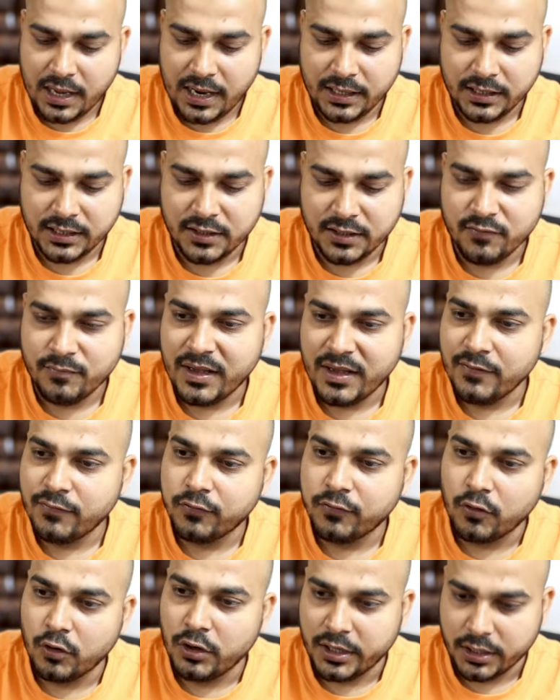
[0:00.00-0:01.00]
and give my
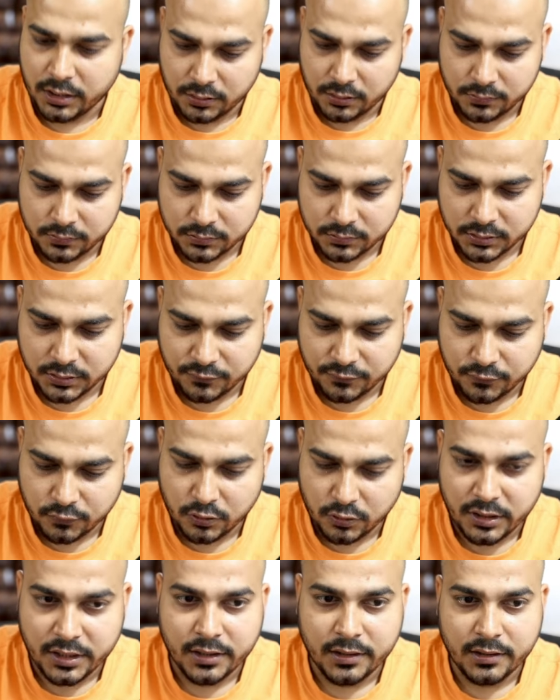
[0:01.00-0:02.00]
folder, the
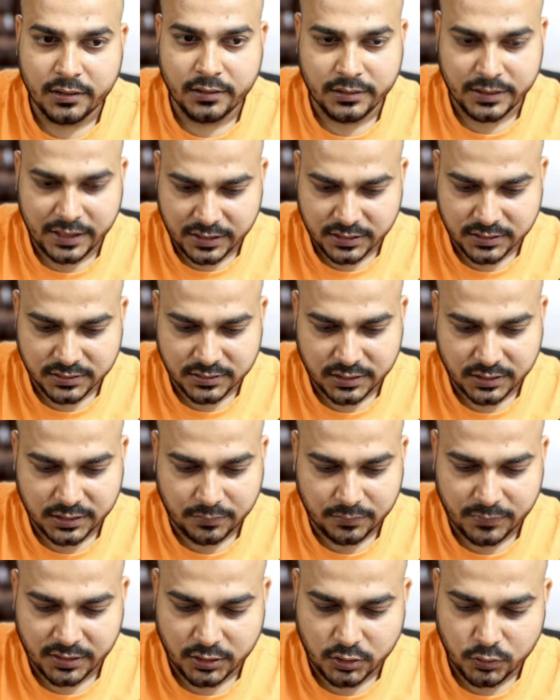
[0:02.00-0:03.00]
folder that is
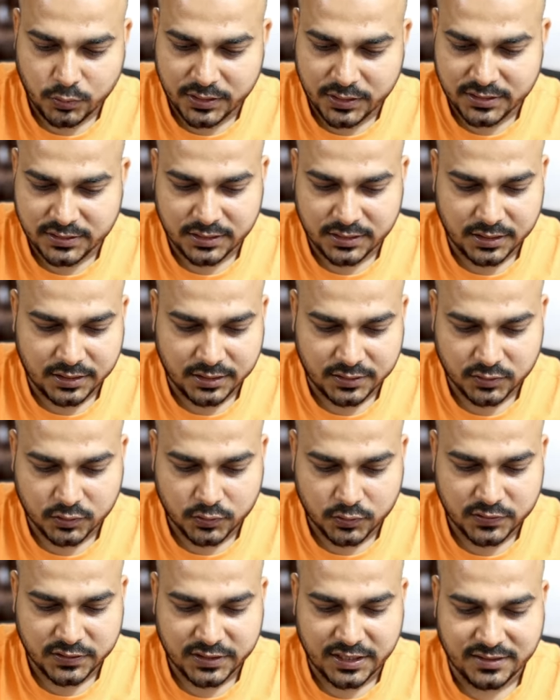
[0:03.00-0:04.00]
nothing but us
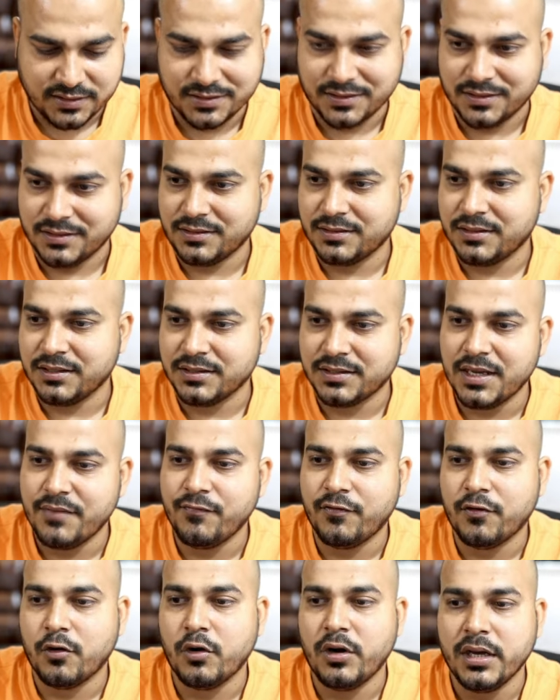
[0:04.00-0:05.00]
underscore census, the
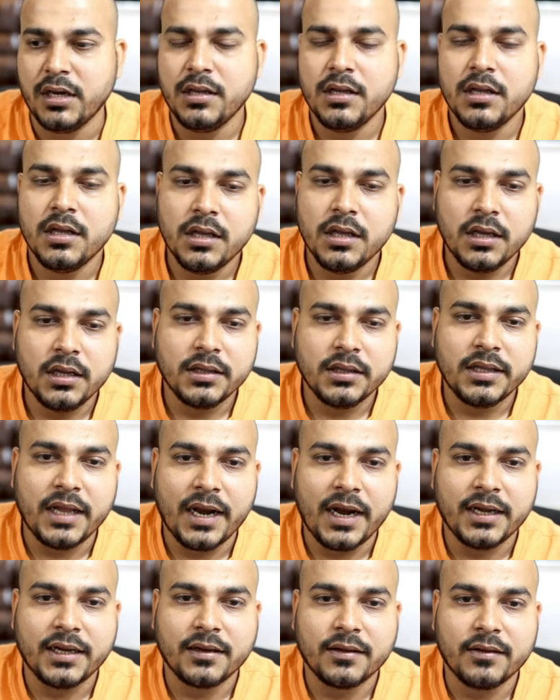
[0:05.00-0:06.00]
same folder
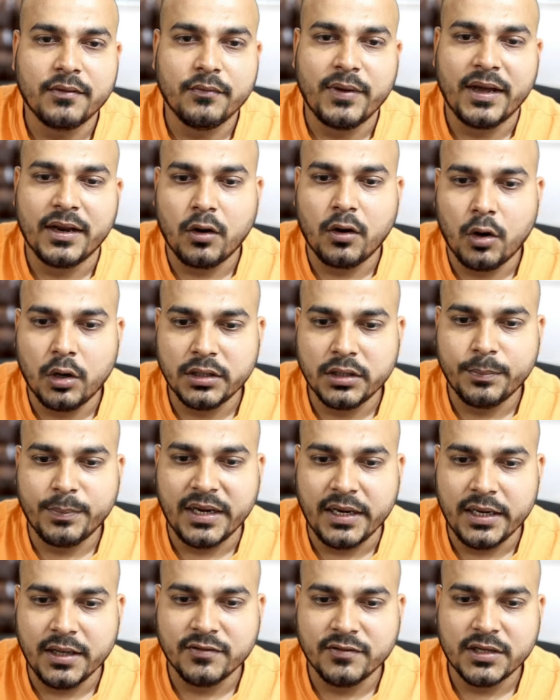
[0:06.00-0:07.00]
that where all the
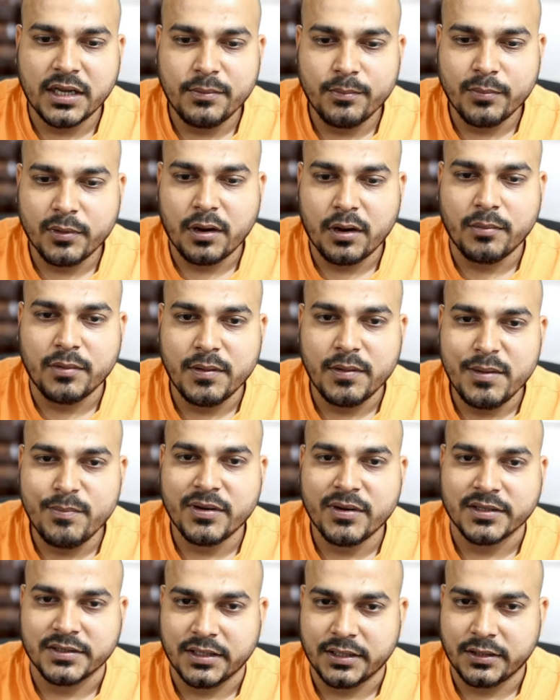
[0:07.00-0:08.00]
PDFs are probably
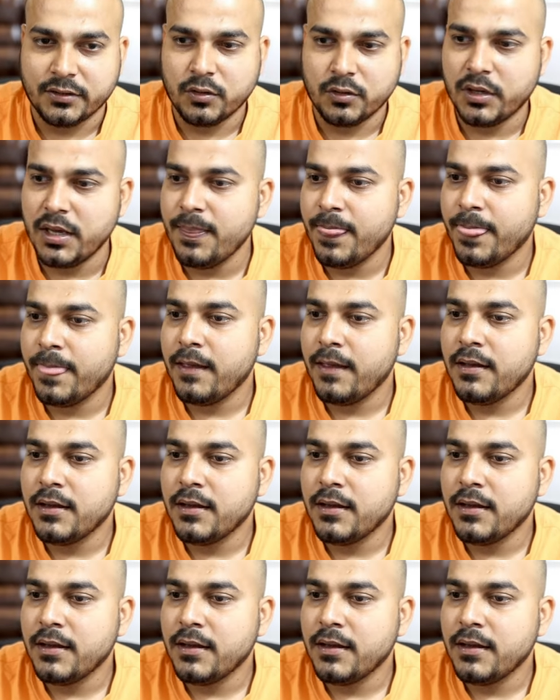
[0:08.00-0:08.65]
present. Okay.